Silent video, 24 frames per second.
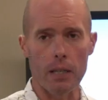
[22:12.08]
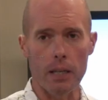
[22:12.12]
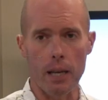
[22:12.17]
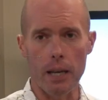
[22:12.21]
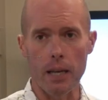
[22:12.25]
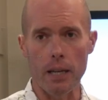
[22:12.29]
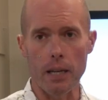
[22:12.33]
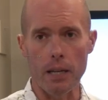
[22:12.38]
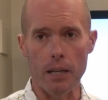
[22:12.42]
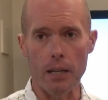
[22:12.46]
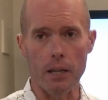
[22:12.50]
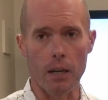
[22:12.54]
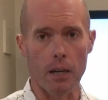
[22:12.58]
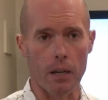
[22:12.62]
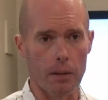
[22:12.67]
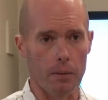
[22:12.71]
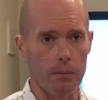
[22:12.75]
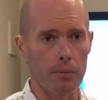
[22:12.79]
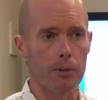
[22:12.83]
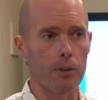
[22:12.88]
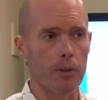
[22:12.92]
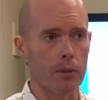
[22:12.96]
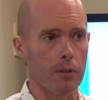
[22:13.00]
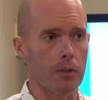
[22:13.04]

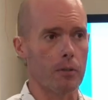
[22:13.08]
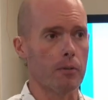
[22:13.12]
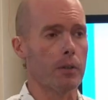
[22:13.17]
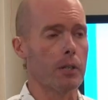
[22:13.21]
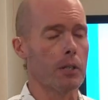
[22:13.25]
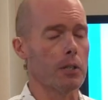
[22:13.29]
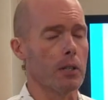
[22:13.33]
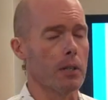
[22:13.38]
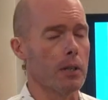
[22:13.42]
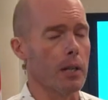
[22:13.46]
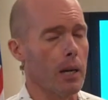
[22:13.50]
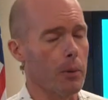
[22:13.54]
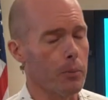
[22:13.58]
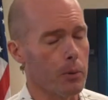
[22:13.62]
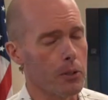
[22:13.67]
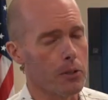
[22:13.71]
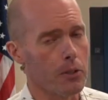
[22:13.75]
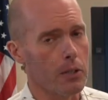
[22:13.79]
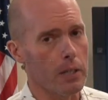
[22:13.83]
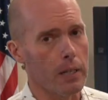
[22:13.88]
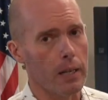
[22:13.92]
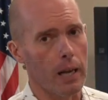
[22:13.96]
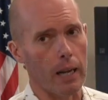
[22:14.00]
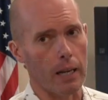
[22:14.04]
83rd Division that would
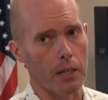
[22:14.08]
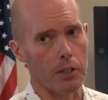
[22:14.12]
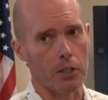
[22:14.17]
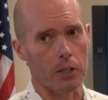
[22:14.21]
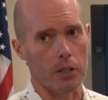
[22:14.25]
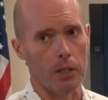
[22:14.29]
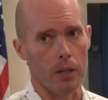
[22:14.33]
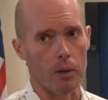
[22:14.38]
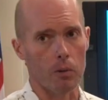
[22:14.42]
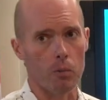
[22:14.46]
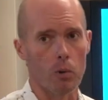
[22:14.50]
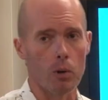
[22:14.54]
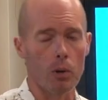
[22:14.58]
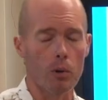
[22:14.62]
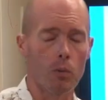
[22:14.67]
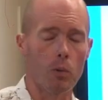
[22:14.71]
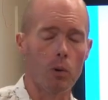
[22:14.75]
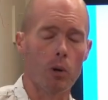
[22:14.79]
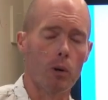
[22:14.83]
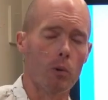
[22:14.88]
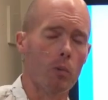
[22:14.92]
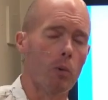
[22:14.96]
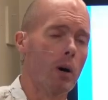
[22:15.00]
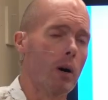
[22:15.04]
see action in World
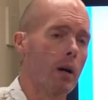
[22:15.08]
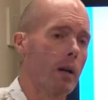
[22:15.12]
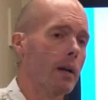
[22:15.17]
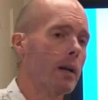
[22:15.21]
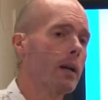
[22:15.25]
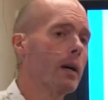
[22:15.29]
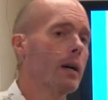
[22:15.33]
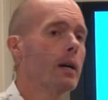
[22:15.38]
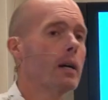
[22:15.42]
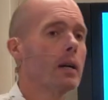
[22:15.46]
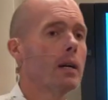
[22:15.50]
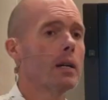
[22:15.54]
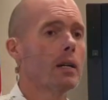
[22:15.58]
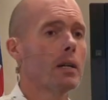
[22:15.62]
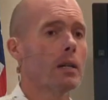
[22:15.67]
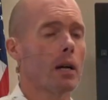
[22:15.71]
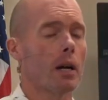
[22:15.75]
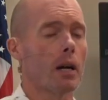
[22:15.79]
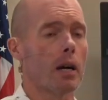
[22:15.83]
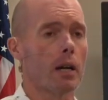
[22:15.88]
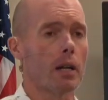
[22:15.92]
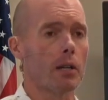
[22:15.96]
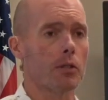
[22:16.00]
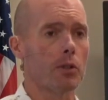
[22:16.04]
War
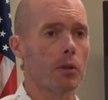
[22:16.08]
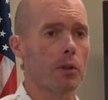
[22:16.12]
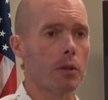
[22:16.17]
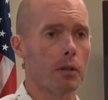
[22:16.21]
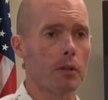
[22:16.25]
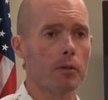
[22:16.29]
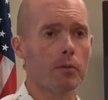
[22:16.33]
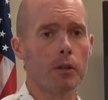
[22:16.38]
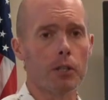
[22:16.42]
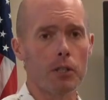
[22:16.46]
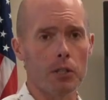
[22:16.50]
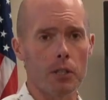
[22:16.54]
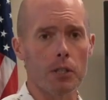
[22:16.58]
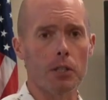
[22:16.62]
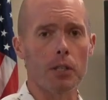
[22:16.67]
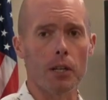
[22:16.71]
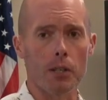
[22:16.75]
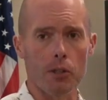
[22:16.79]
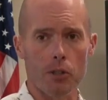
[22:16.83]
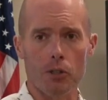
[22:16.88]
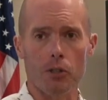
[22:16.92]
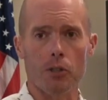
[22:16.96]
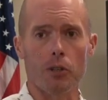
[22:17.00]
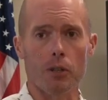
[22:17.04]
I. So the division
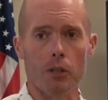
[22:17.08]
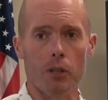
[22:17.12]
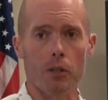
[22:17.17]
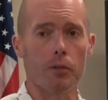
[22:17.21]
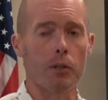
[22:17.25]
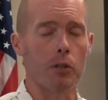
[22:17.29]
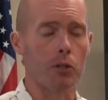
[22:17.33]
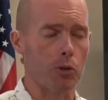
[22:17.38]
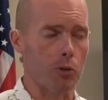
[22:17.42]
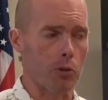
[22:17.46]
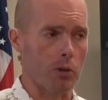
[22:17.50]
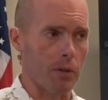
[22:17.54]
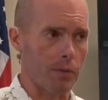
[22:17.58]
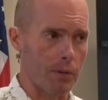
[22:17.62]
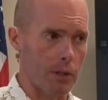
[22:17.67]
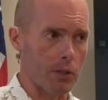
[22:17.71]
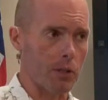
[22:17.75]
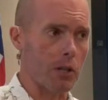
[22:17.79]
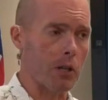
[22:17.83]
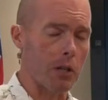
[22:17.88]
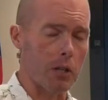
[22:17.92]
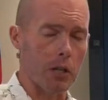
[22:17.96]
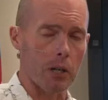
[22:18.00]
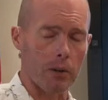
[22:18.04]
does serve as sort of
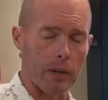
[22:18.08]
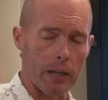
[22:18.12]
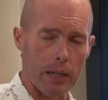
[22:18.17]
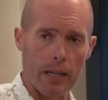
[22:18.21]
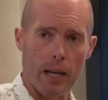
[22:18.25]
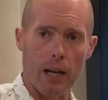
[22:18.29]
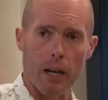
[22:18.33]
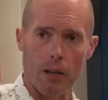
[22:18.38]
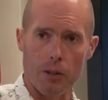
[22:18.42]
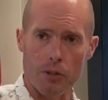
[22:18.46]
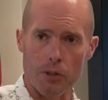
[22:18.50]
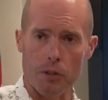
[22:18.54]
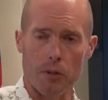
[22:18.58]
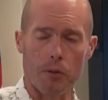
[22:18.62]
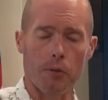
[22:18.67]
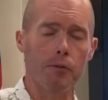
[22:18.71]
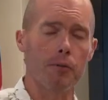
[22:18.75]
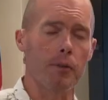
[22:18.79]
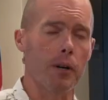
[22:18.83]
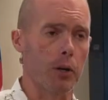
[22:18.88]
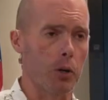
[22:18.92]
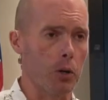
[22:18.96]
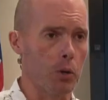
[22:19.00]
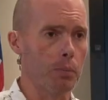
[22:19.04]
this clearinghouse and
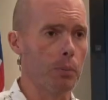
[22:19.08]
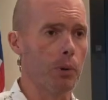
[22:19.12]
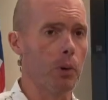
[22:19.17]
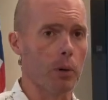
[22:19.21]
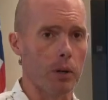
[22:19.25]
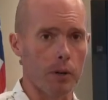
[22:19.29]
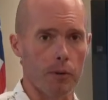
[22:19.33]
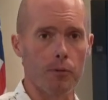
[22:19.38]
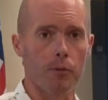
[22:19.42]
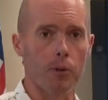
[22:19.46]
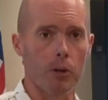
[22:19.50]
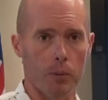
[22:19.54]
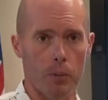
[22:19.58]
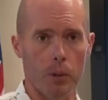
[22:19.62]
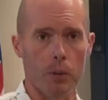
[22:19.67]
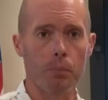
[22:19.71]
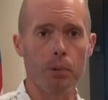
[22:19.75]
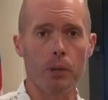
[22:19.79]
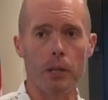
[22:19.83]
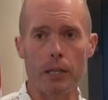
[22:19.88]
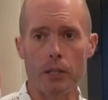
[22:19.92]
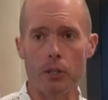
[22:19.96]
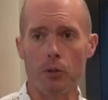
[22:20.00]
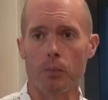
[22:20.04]
funnel point for
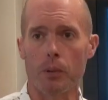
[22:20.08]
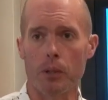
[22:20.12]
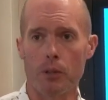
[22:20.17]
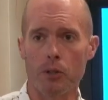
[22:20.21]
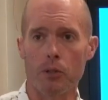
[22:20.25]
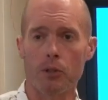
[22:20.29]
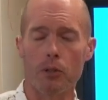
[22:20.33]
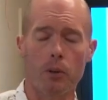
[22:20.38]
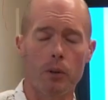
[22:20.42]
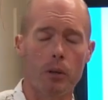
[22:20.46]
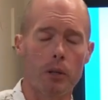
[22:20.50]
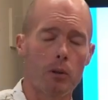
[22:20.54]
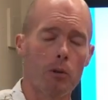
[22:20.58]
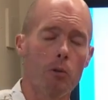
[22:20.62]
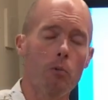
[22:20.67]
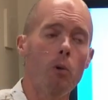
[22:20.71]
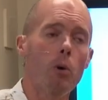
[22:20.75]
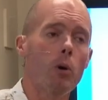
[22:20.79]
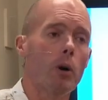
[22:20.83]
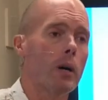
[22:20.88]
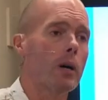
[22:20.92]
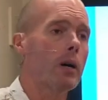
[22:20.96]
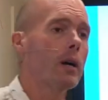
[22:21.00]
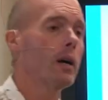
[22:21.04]
replacements during the war.